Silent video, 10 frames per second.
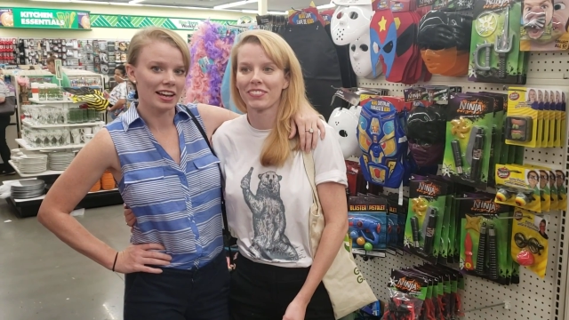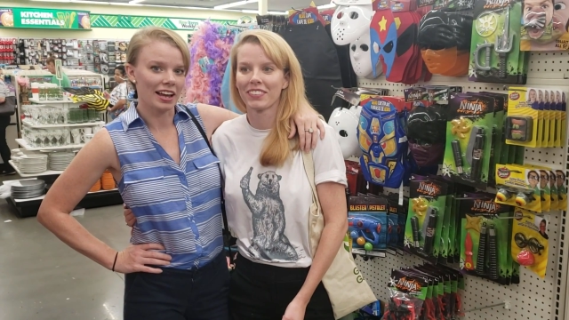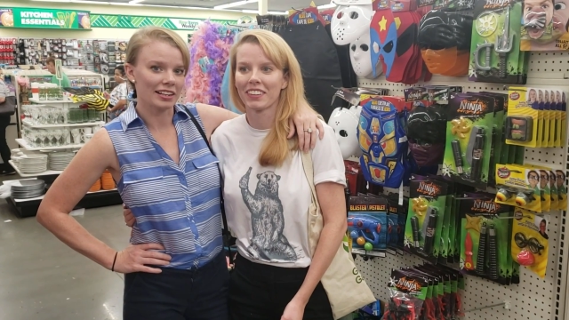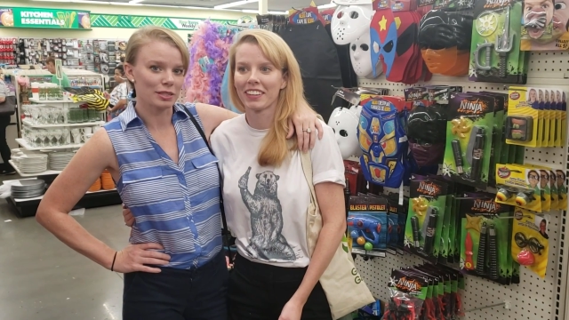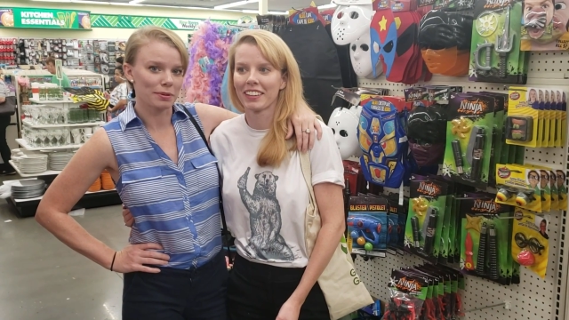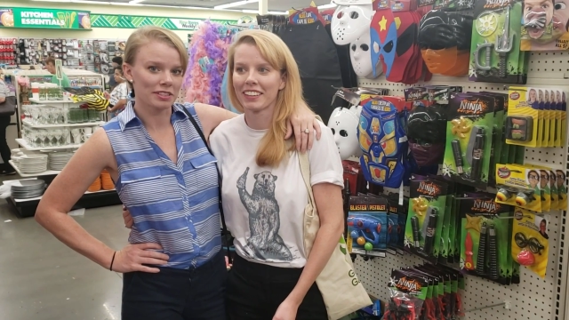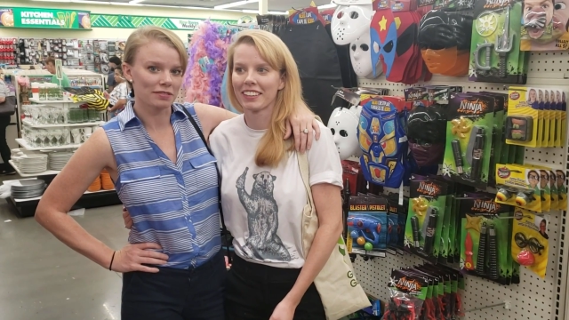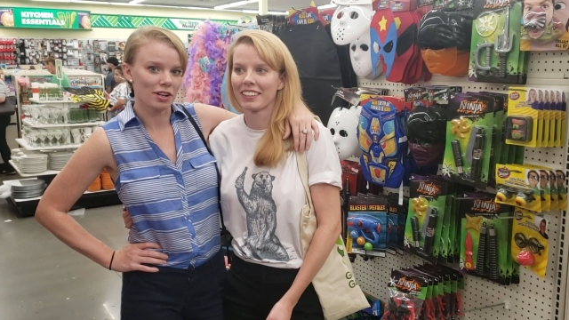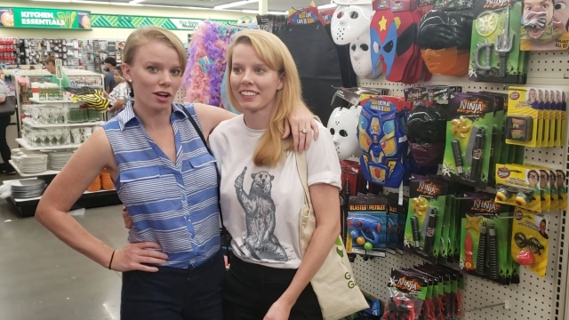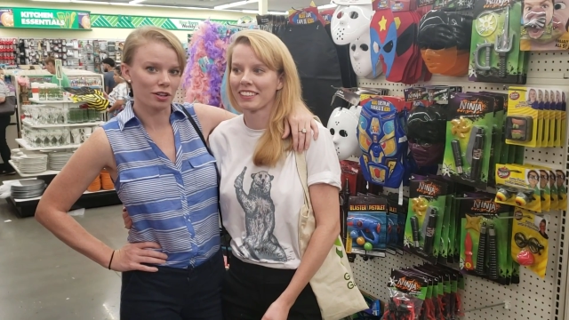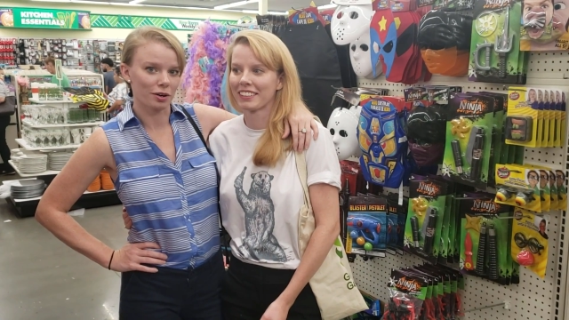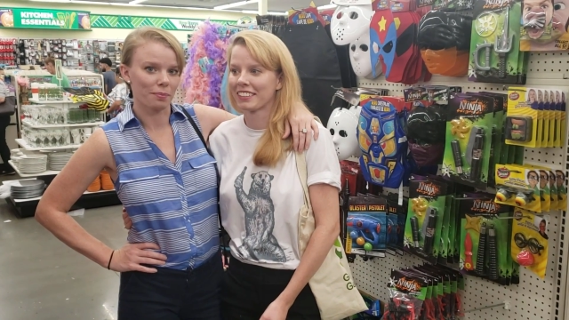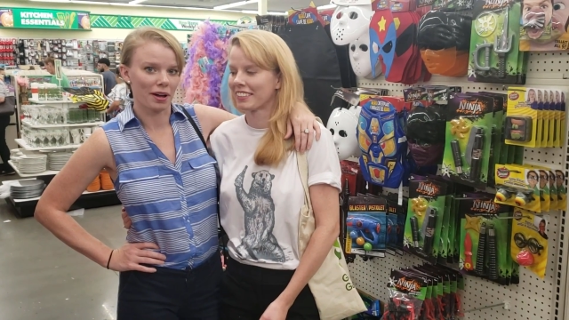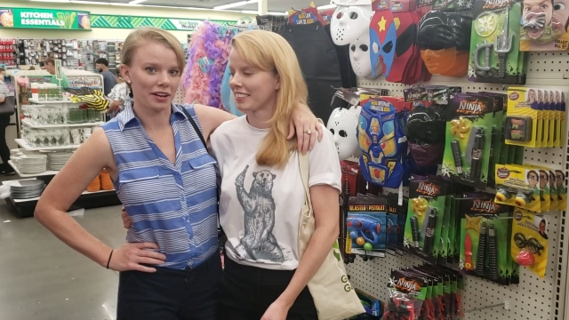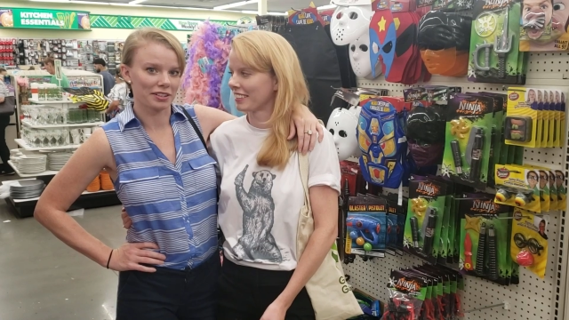Speaker 1: inexpensive dollar
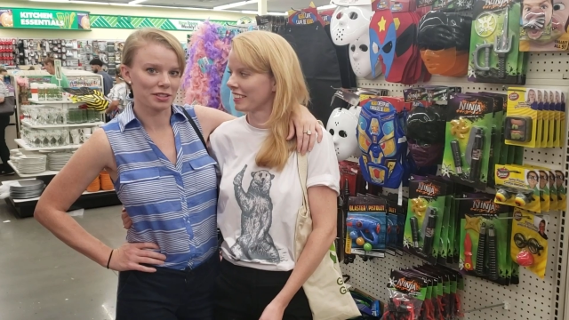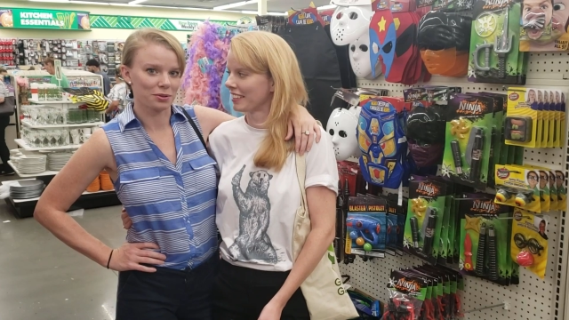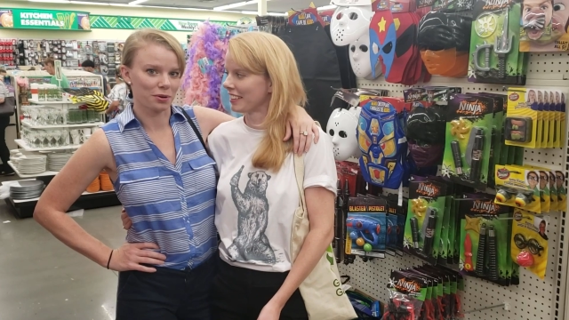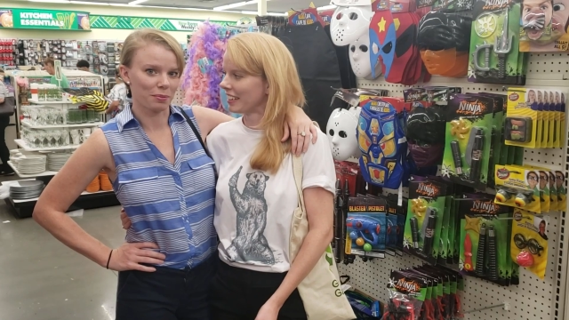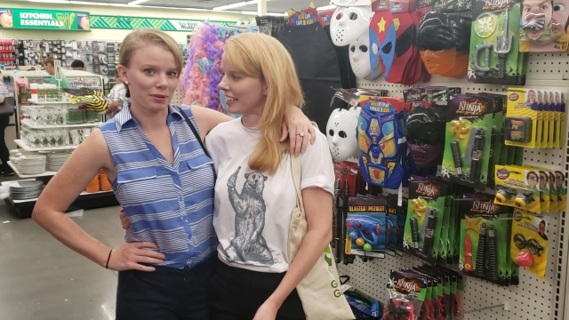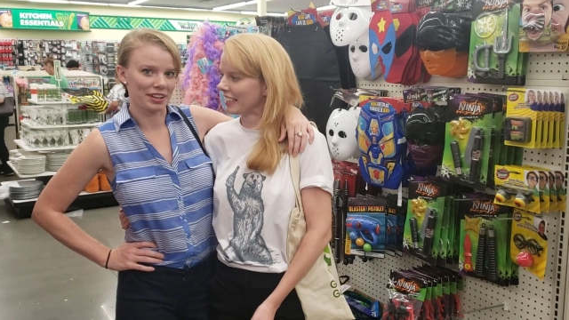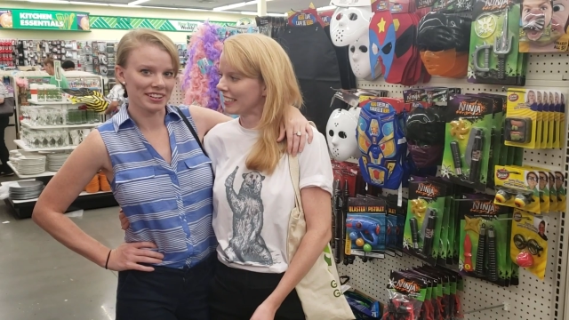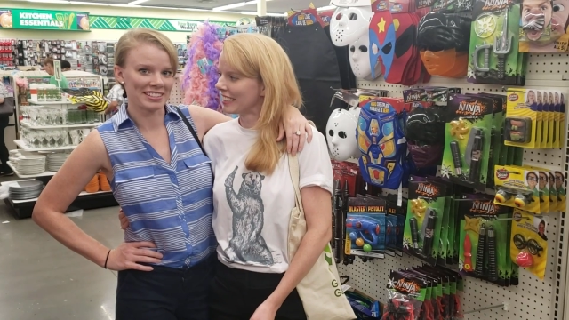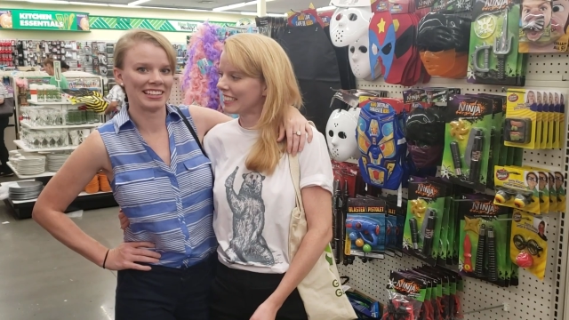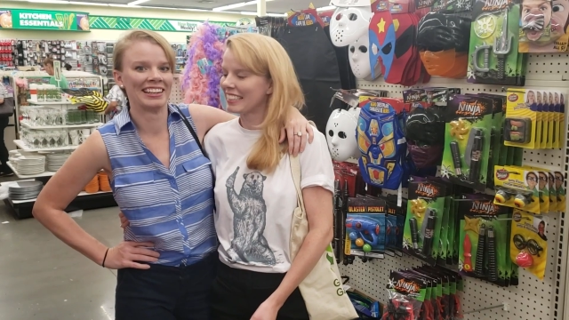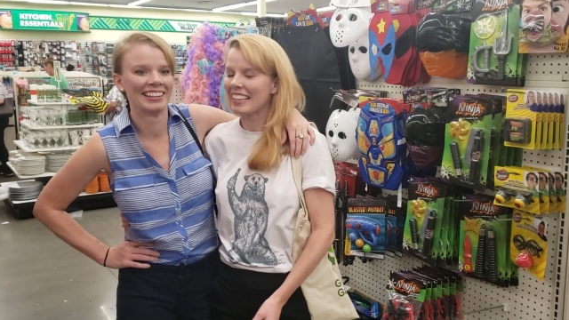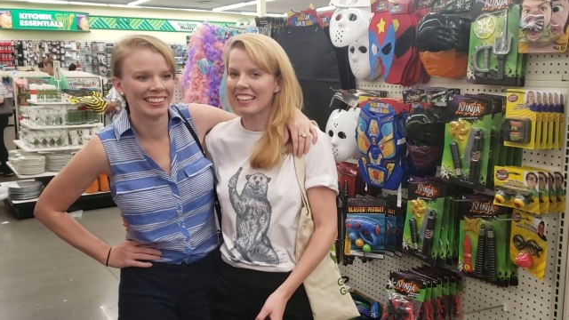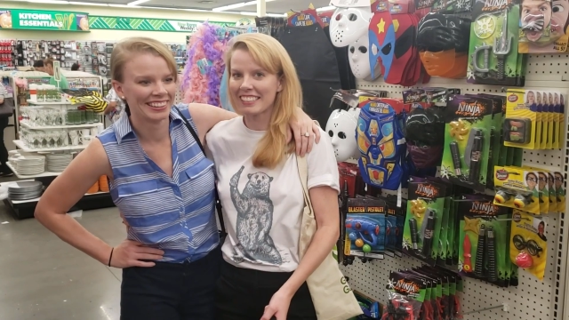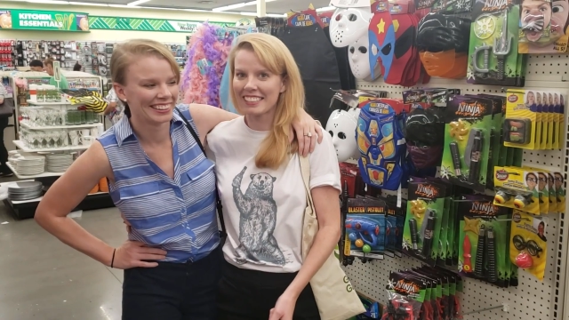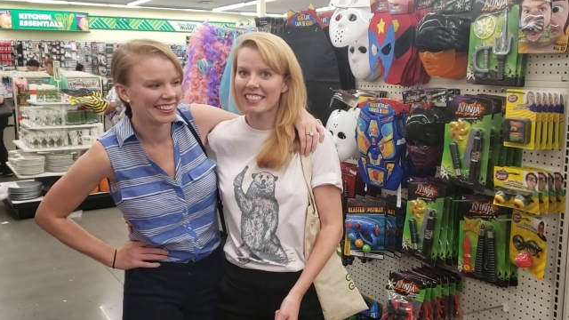buying store place. Yes.
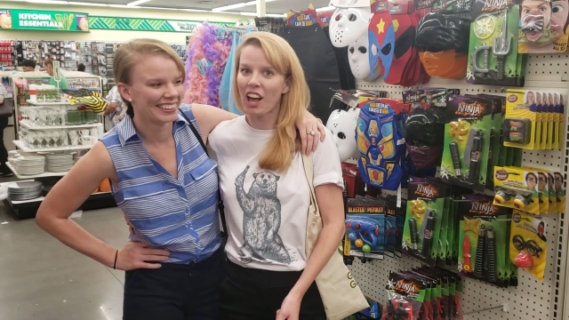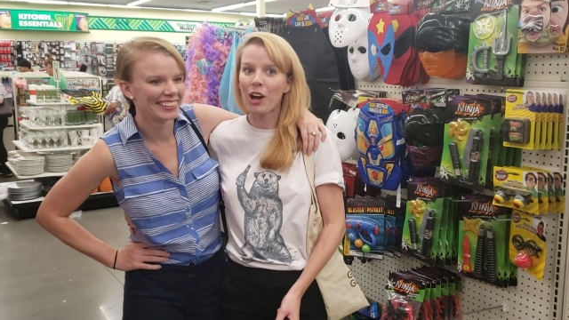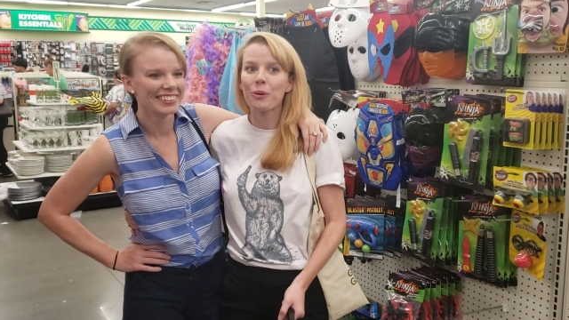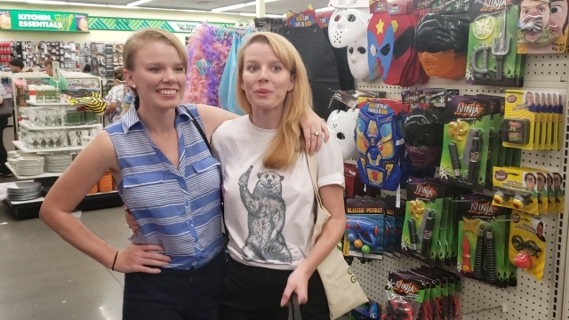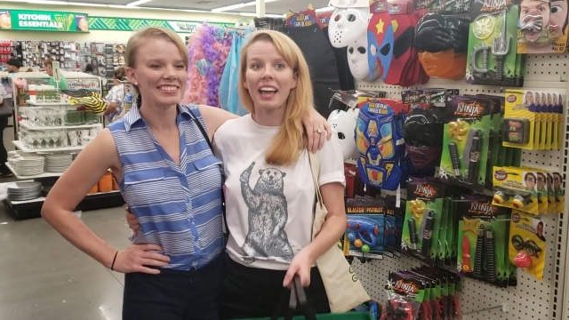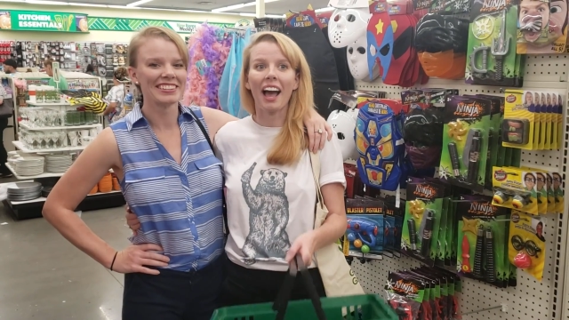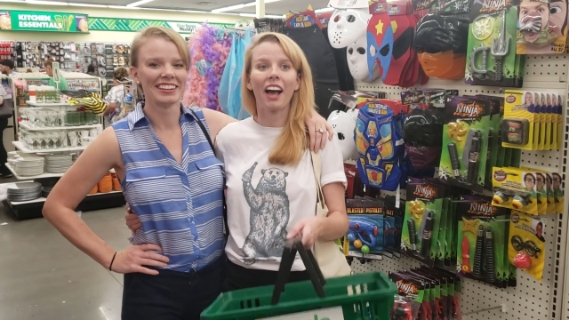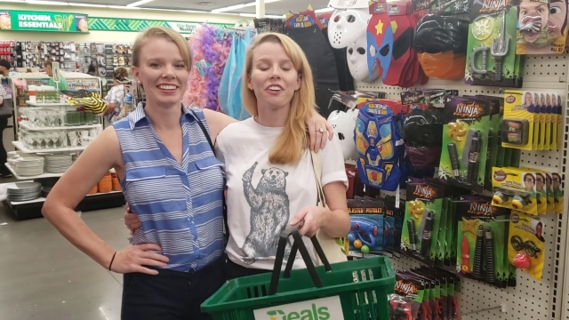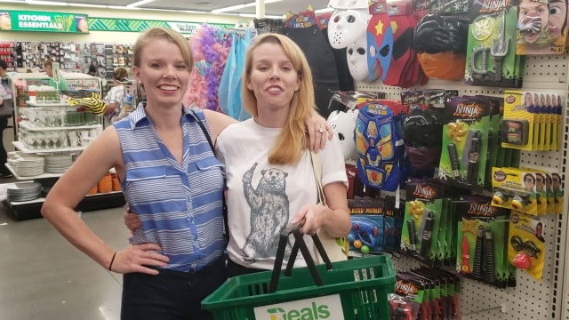We have